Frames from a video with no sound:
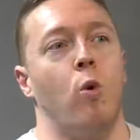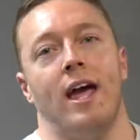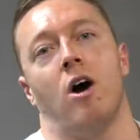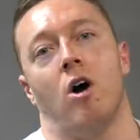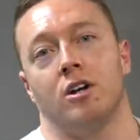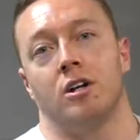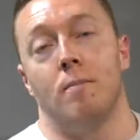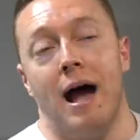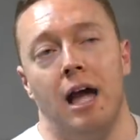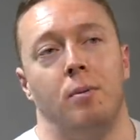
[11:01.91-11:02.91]
way harder,
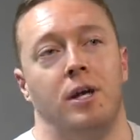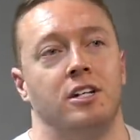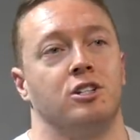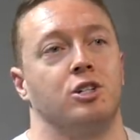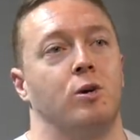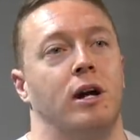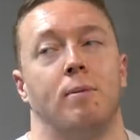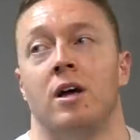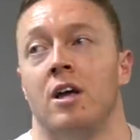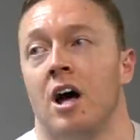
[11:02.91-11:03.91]
in my opinion, to grip
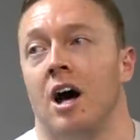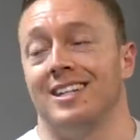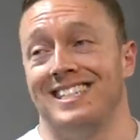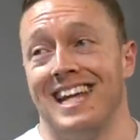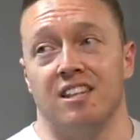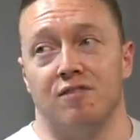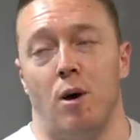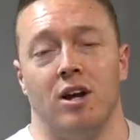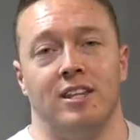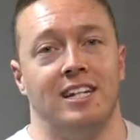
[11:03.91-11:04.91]
on a deadlift
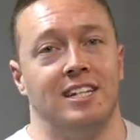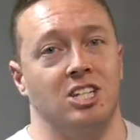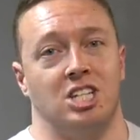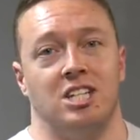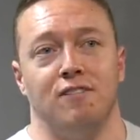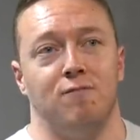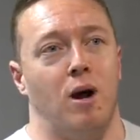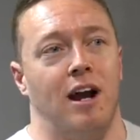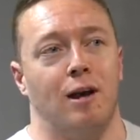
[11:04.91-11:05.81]
bar than it is a stiff bar.